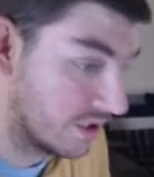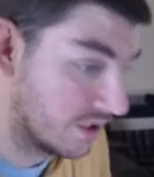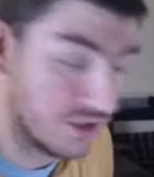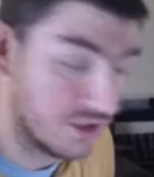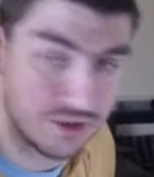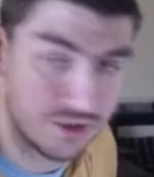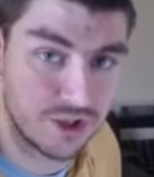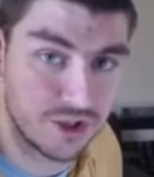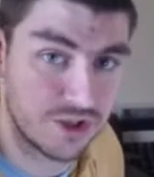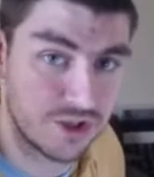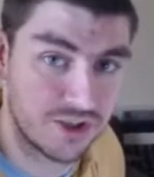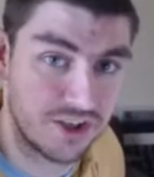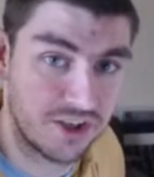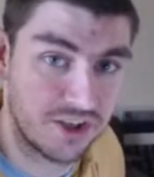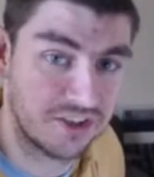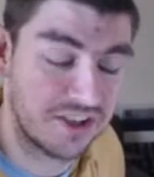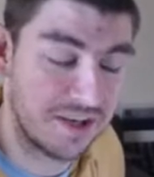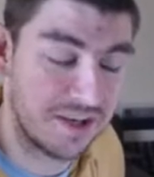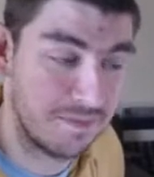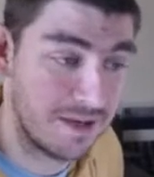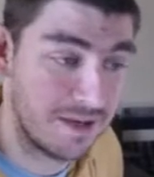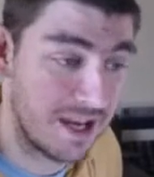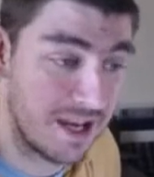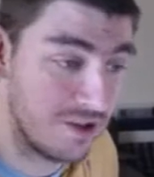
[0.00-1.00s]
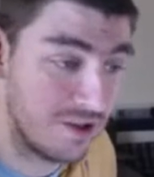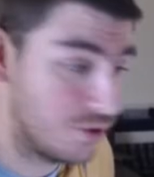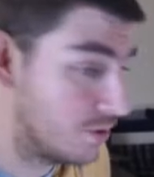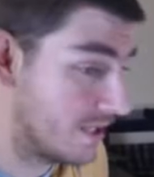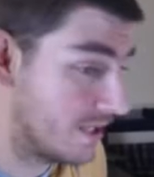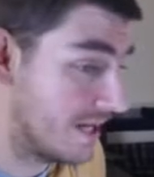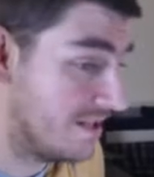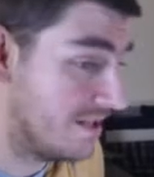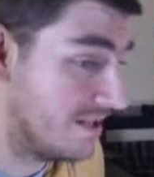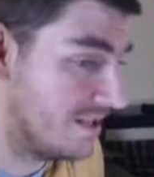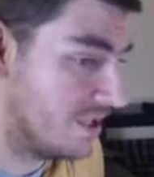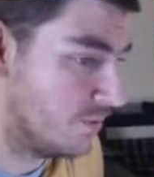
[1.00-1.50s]
Just ask the NBA
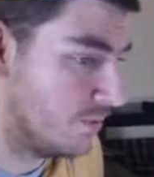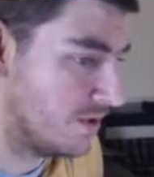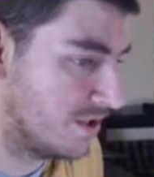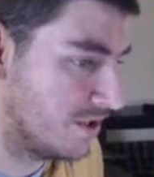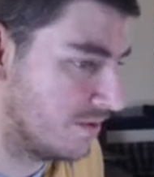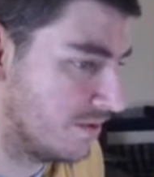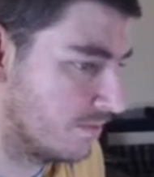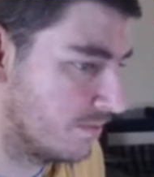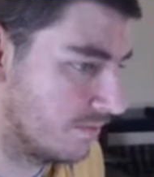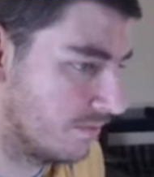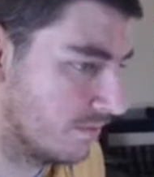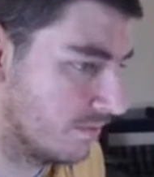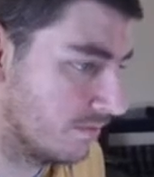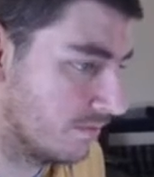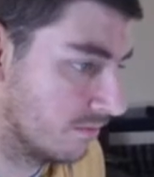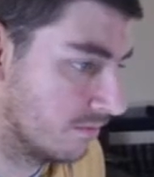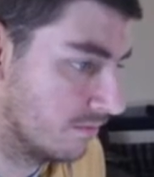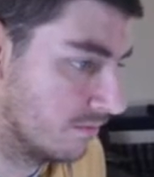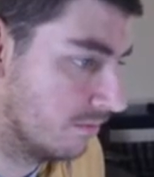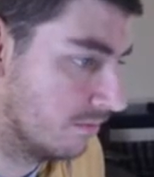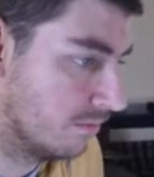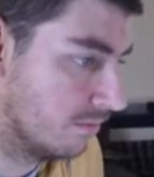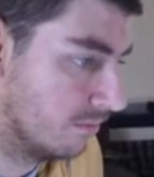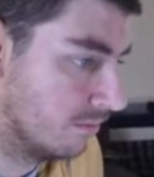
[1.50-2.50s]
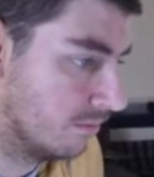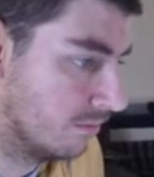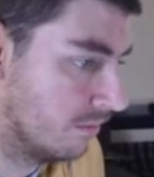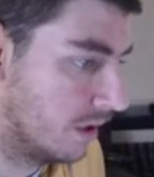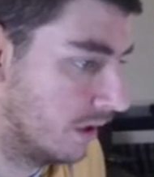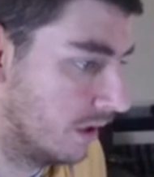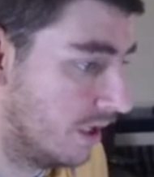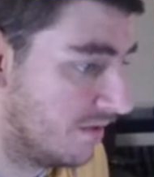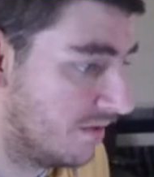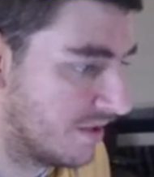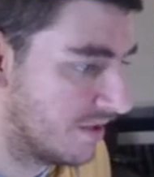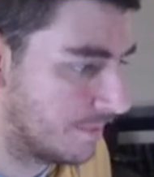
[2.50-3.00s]
2K series. I
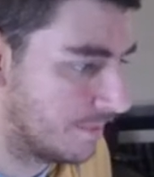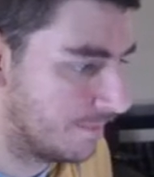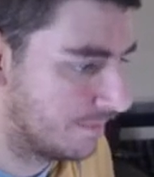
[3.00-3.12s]
love it.